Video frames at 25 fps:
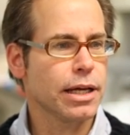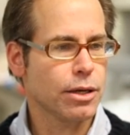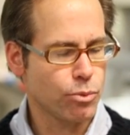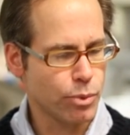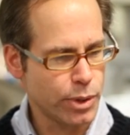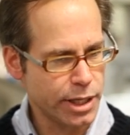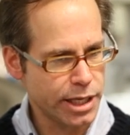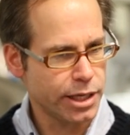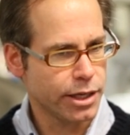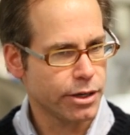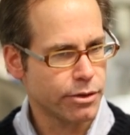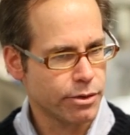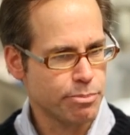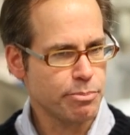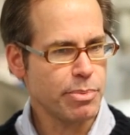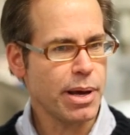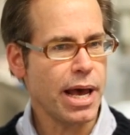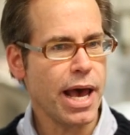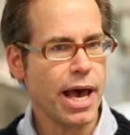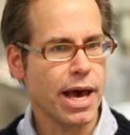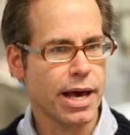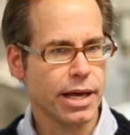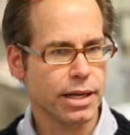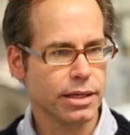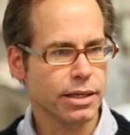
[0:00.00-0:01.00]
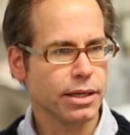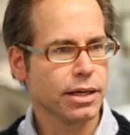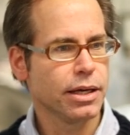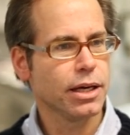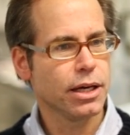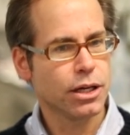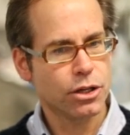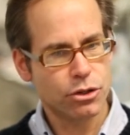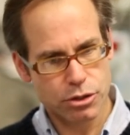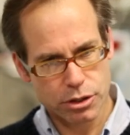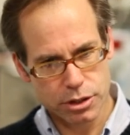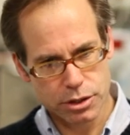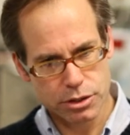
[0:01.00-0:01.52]
we here at Penn
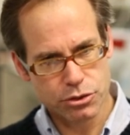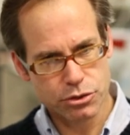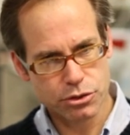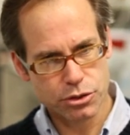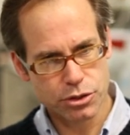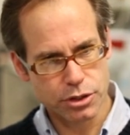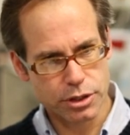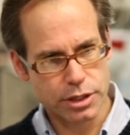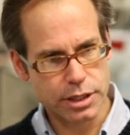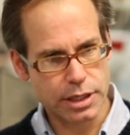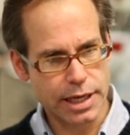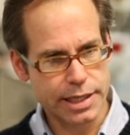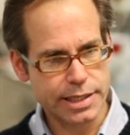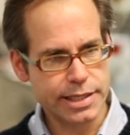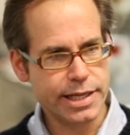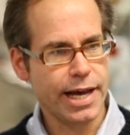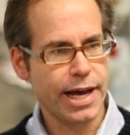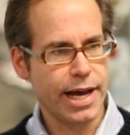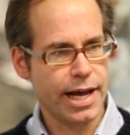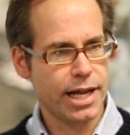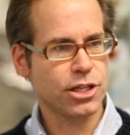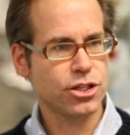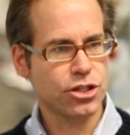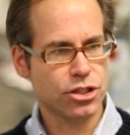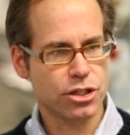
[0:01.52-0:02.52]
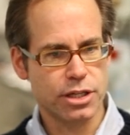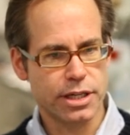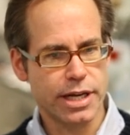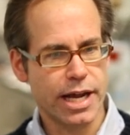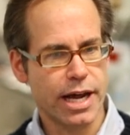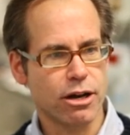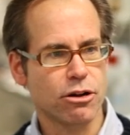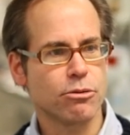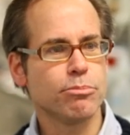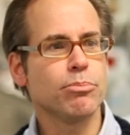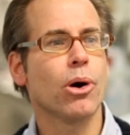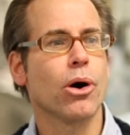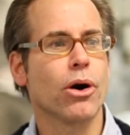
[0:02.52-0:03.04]
could attach to
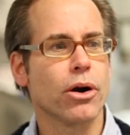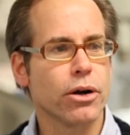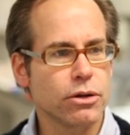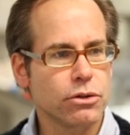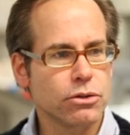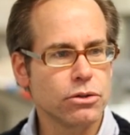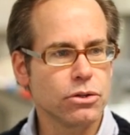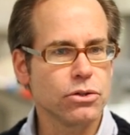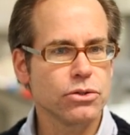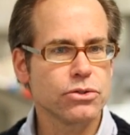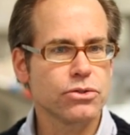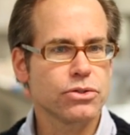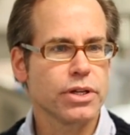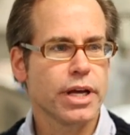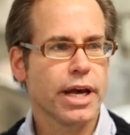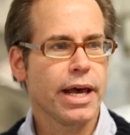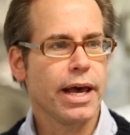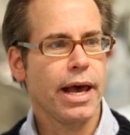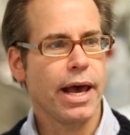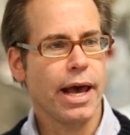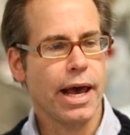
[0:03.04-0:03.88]
nanoparticles